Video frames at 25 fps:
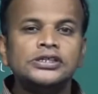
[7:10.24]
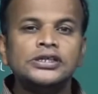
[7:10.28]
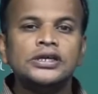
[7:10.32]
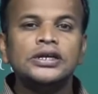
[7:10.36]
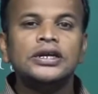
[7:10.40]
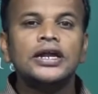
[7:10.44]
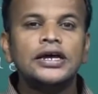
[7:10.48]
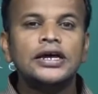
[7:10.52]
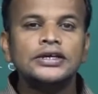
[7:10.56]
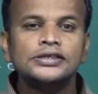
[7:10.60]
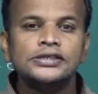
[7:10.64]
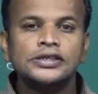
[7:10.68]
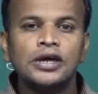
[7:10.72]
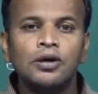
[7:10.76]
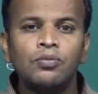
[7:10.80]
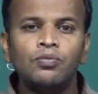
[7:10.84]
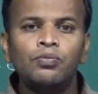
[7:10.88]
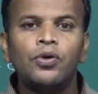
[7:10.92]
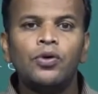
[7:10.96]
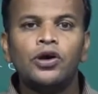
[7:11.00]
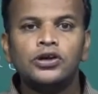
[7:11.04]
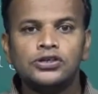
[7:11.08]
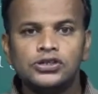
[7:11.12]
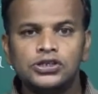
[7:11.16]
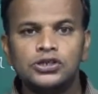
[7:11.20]
it has some
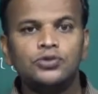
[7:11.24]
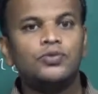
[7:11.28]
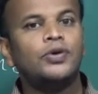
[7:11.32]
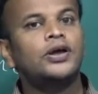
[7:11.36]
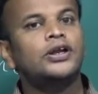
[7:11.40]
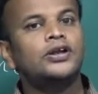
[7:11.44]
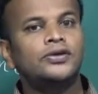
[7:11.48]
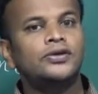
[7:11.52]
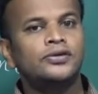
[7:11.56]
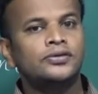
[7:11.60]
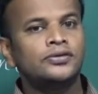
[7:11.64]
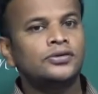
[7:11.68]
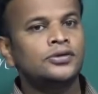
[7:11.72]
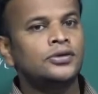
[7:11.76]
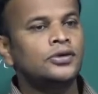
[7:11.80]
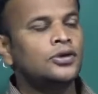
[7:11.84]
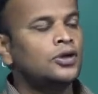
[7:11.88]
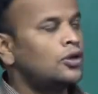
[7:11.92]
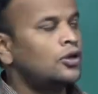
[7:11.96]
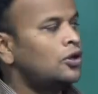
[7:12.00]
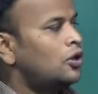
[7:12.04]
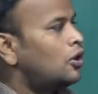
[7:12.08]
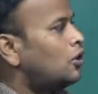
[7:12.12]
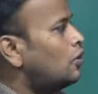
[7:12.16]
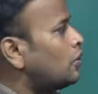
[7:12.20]
positive value.
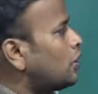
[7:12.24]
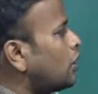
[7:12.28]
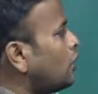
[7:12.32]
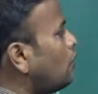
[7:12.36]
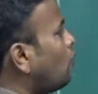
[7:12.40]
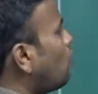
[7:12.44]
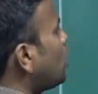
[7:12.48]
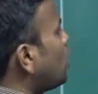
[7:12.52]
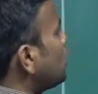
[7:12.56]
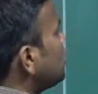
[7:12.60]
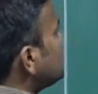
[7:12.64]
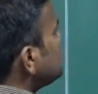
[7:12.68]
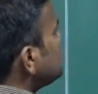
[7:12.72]
Okay, what